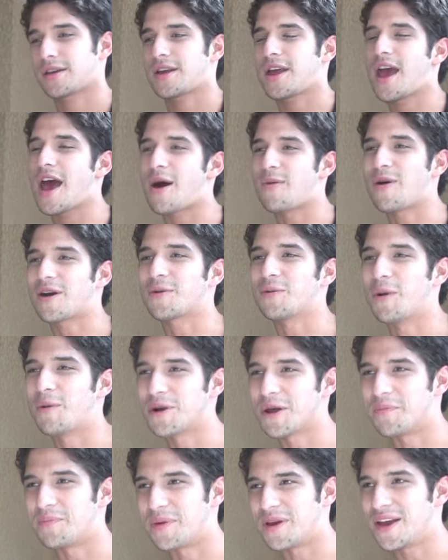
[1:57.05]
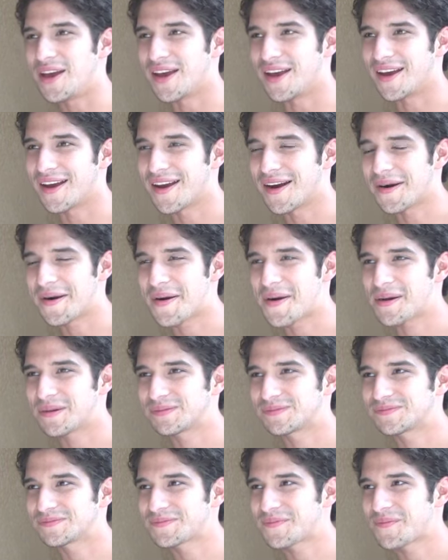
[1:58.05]
yeah, what, what would it
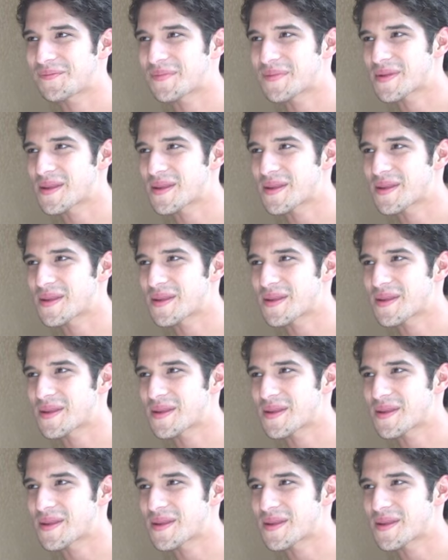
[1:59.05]
be?